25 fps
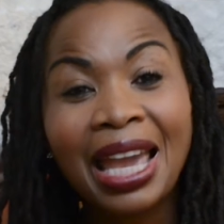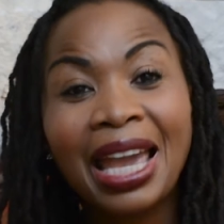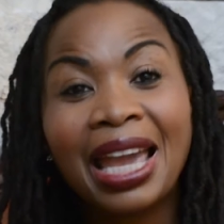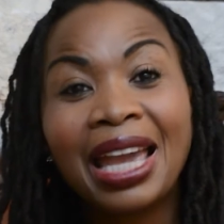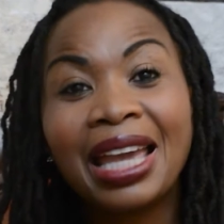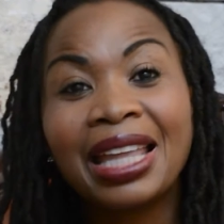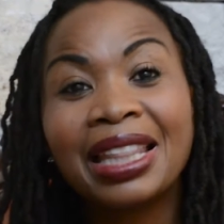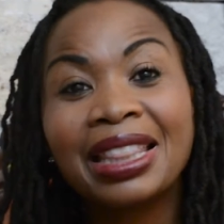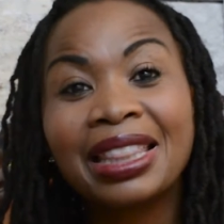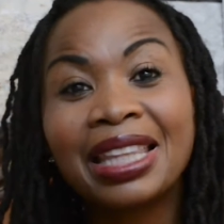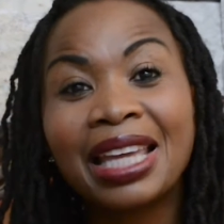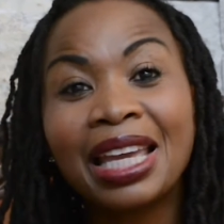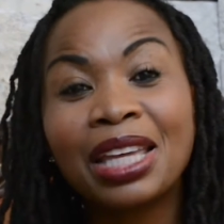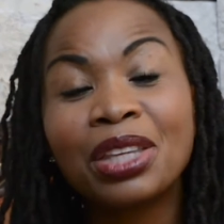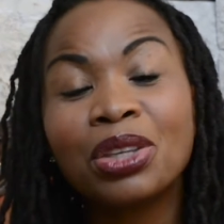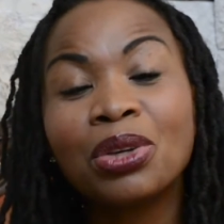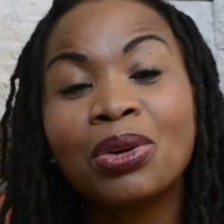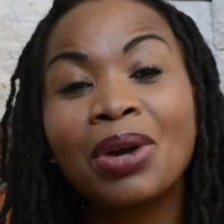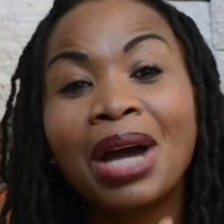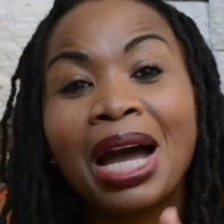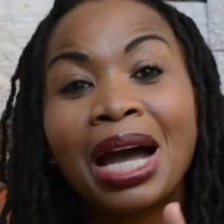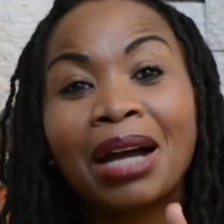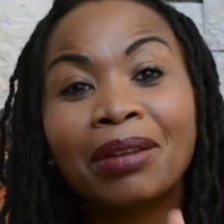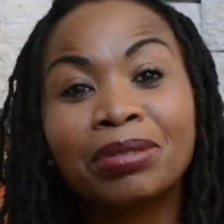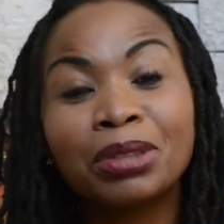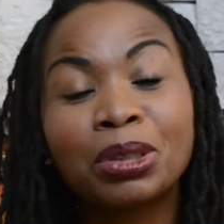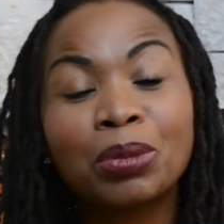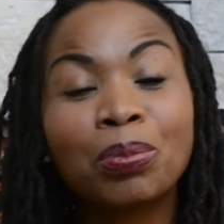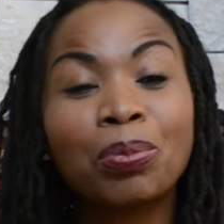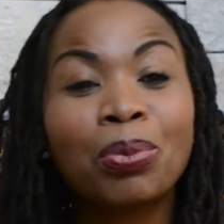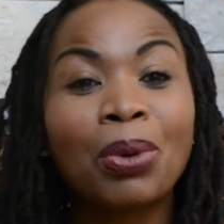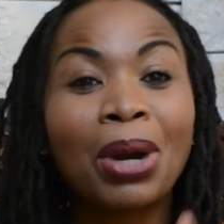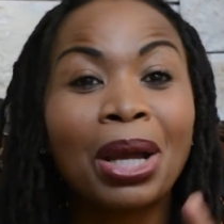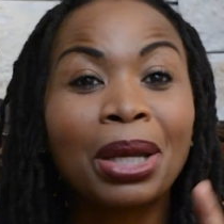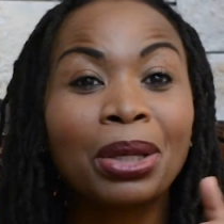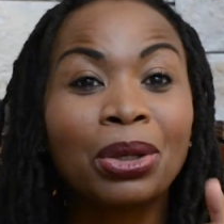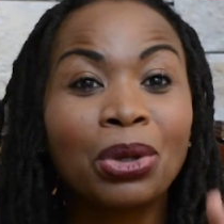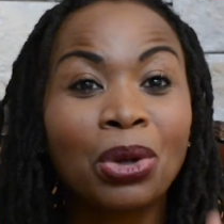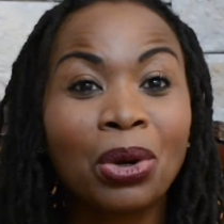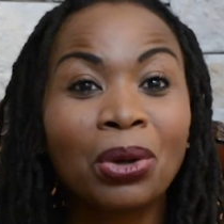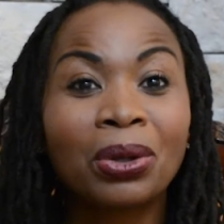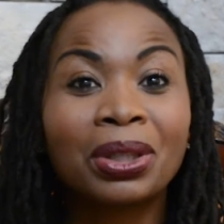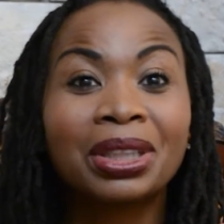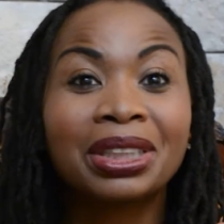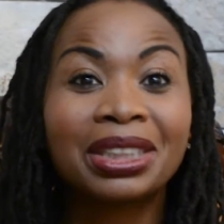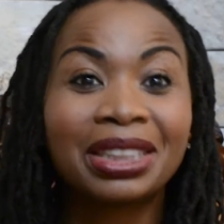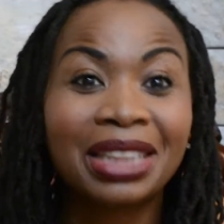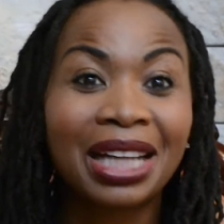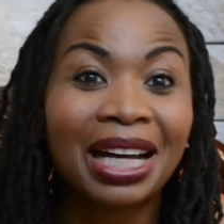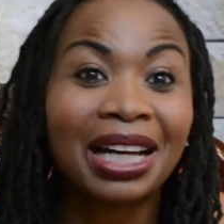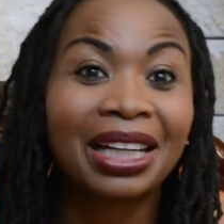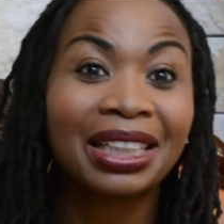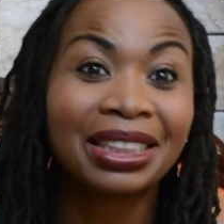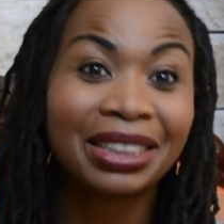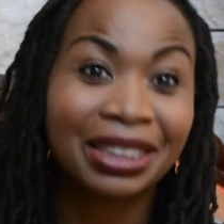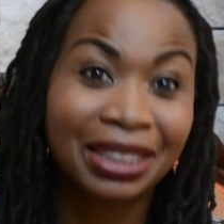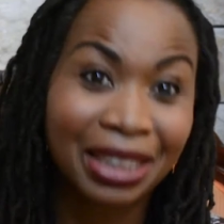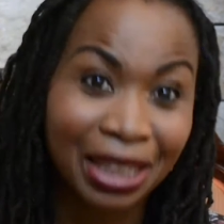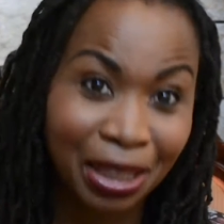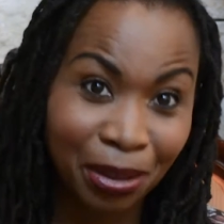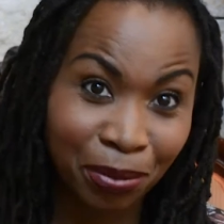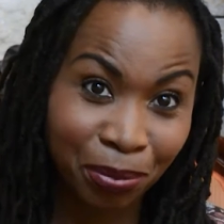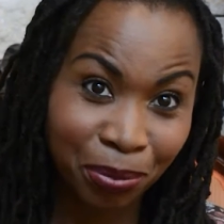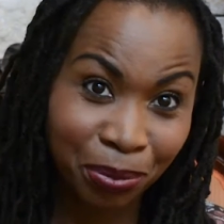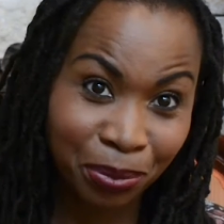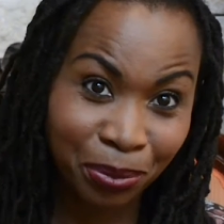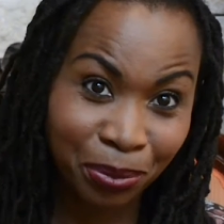and then you have to prioritize them.